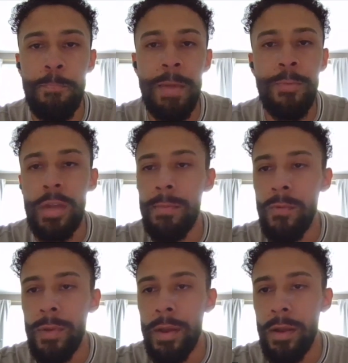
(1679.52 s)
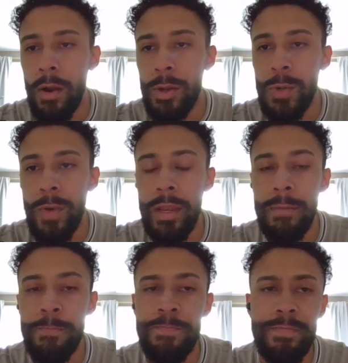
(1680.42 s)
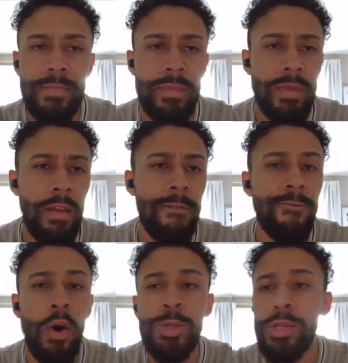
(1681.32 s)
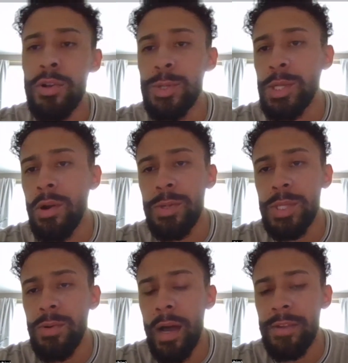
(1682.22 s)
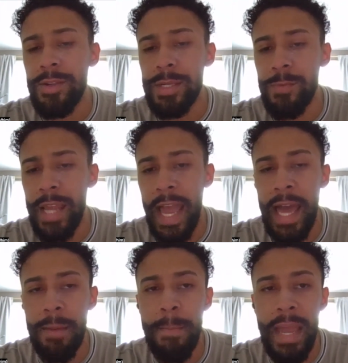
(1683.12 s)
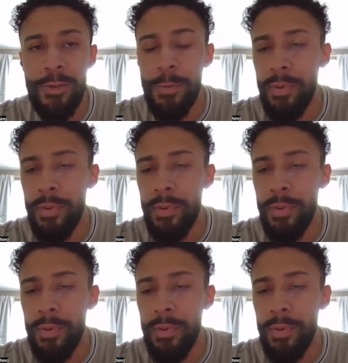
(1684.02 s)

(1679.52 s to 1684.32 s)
people can be reincarcerated. False alerts are also, I just would add, a major